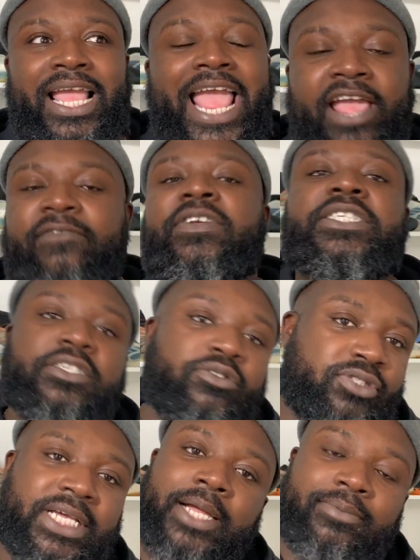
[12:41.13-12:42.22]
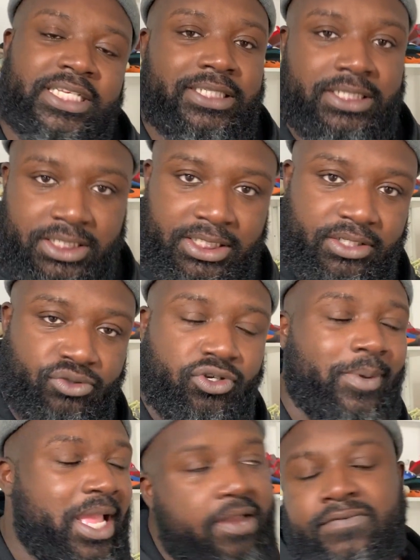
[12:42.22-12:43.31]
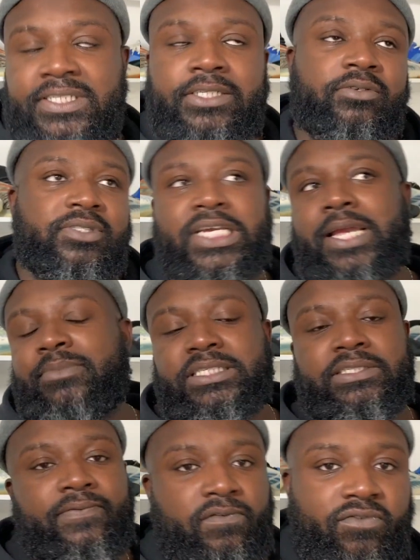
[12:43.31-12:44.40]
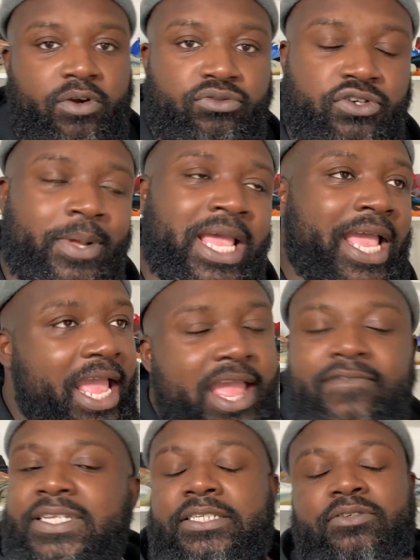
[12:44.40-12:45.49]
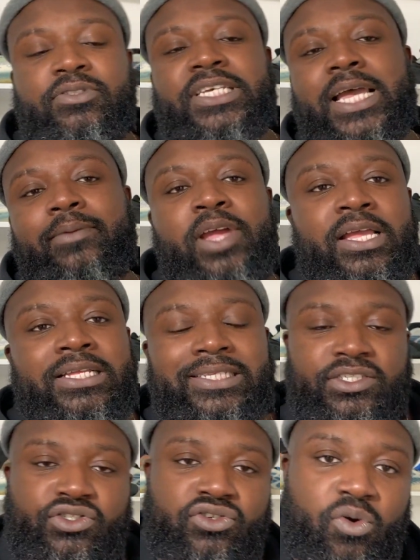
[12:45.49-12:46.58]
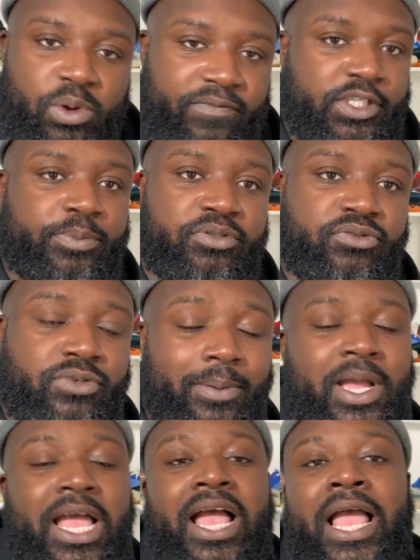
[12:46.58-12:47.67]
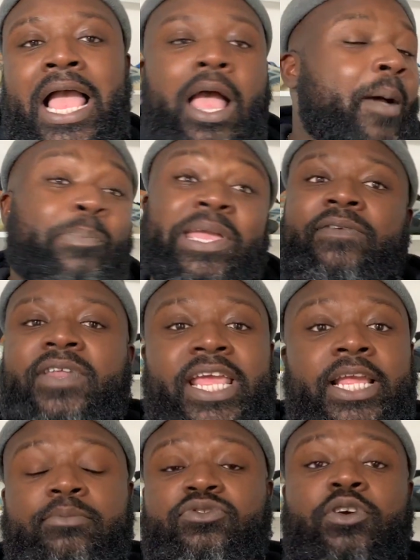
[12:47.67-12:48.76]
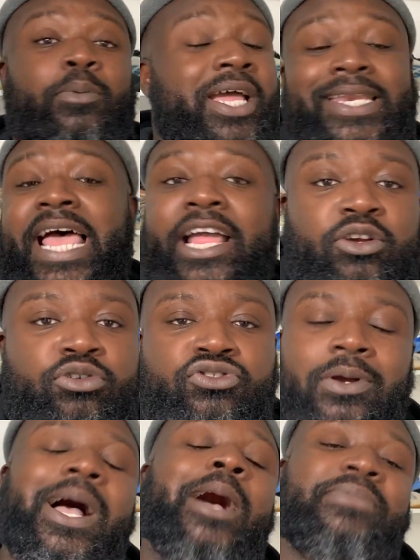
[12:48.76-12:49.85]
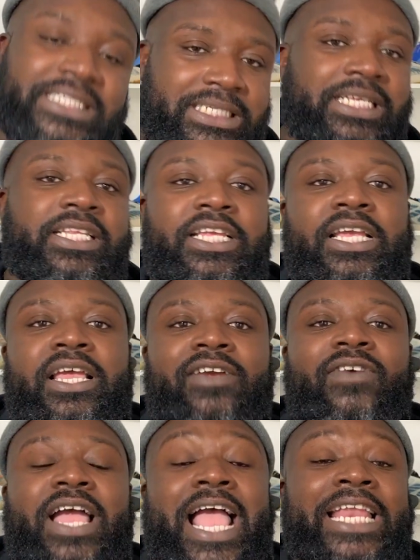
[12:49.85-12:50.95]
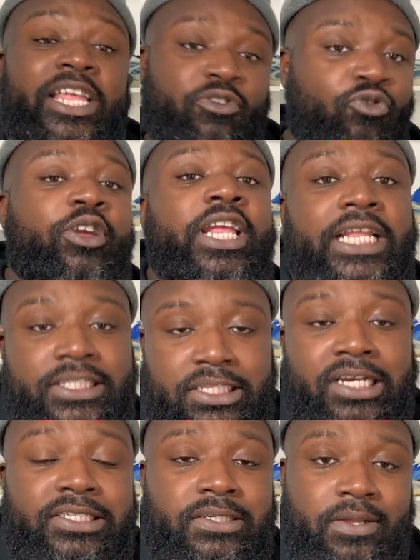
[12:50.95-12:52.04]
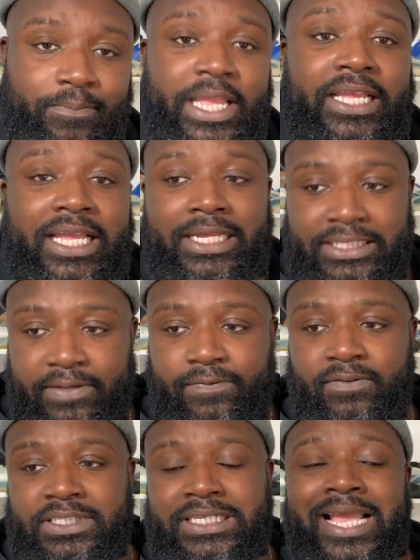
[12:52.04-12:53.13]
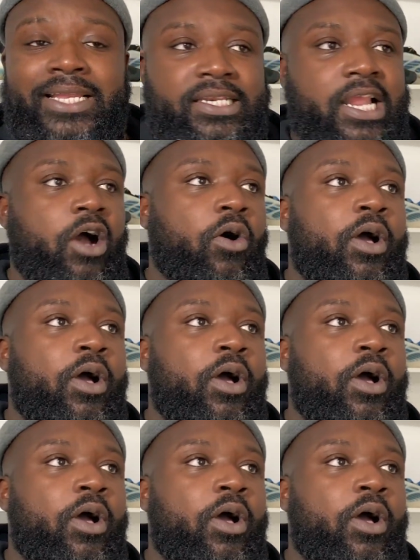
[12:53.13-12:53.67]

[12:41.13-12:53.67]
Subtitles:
every single time there's a Yeezy drop, every single time there's a Pharrell drop, every single time there's a Sean Witherspoon drop, a Bathing Ape drop, a Nigo drop. I'm seeing it, right? And it really does make a difference. Now,